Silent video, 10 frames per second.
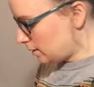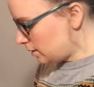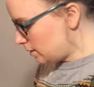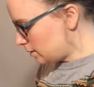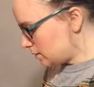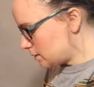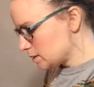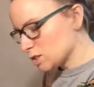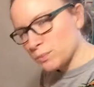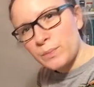This
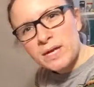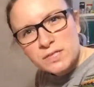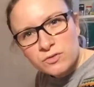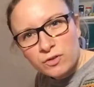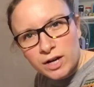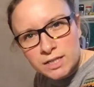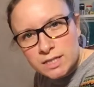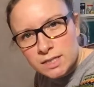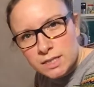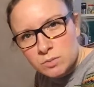is your best friend
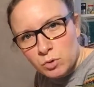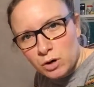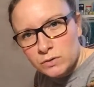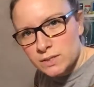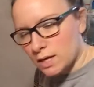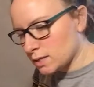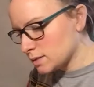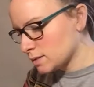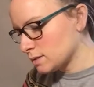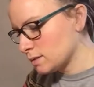in this
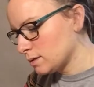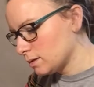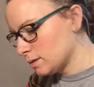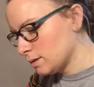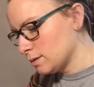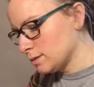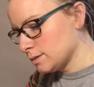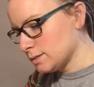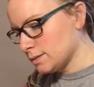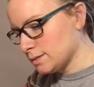process.
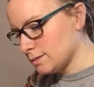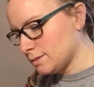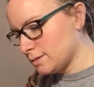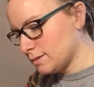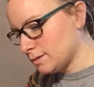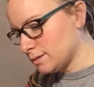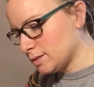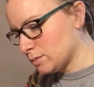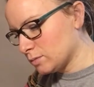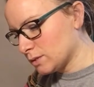It's the
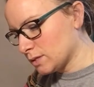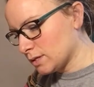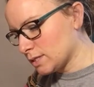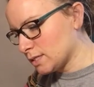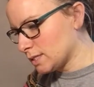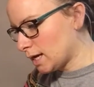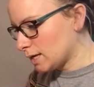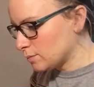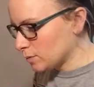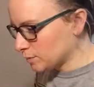double-sided
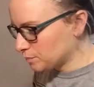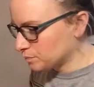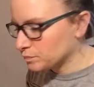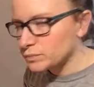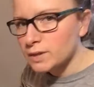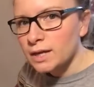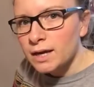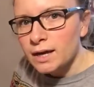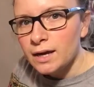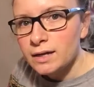tape.
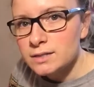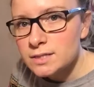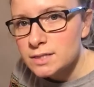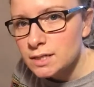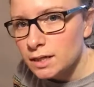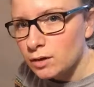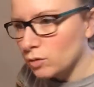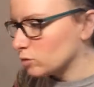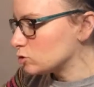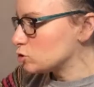And stick it
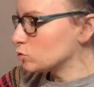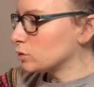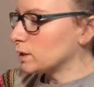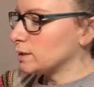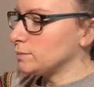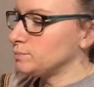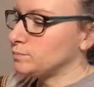on the join,